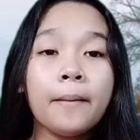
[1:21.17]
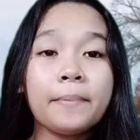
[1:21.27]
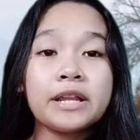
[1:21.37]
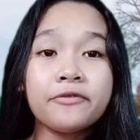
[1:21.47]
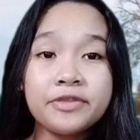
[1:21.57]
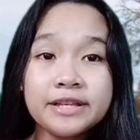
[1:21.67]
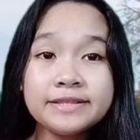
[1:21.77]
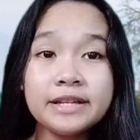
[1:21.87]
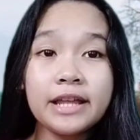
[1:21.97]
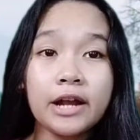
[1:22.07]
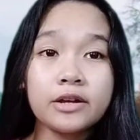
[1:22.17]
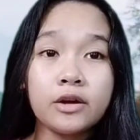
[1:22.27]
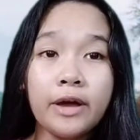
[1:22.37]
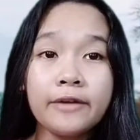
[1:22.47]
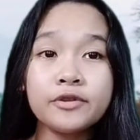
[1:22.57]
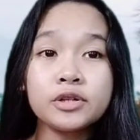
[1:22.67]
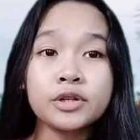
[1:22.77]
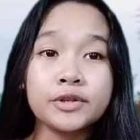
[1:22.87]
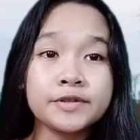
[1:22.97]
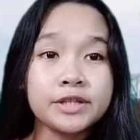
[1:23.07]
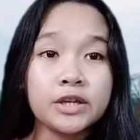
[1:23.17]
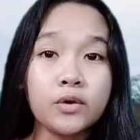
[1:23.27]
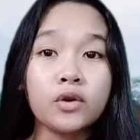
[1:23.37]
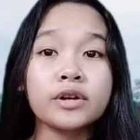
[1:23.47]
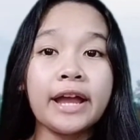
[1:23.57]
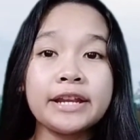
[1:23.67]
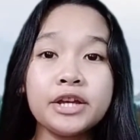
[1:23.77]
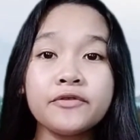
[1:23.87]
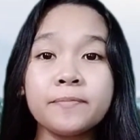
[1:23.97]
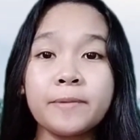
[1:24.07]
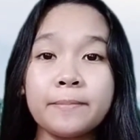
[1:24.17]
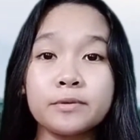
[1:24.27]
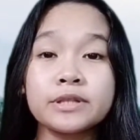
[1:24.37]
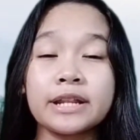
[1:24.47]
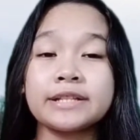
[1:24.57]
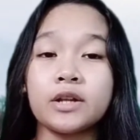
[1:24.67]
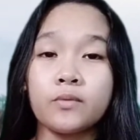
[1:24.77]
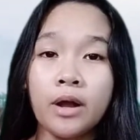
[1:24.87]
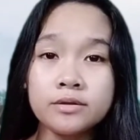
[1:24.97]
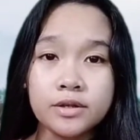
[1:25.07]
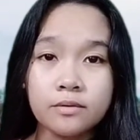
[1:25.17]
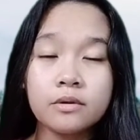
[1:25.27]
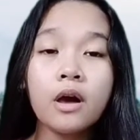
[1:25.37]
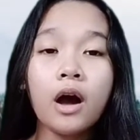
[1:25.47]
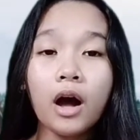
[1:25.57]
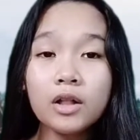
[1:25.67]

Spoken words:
but if this scenario ever occurs to you or any of the people that is around you,